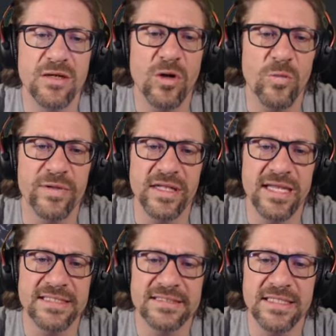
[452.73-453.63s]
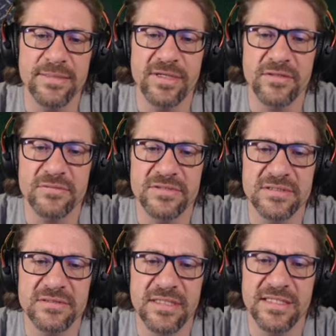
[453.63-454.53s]
open last time? I don't,
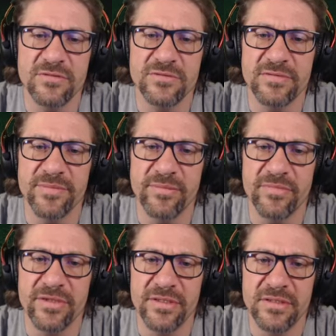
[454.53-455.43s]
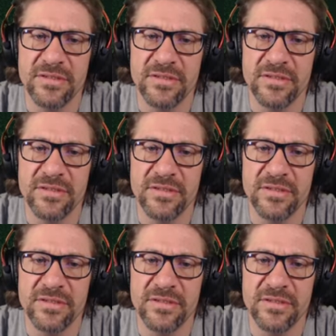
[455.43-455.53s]
I don't remember.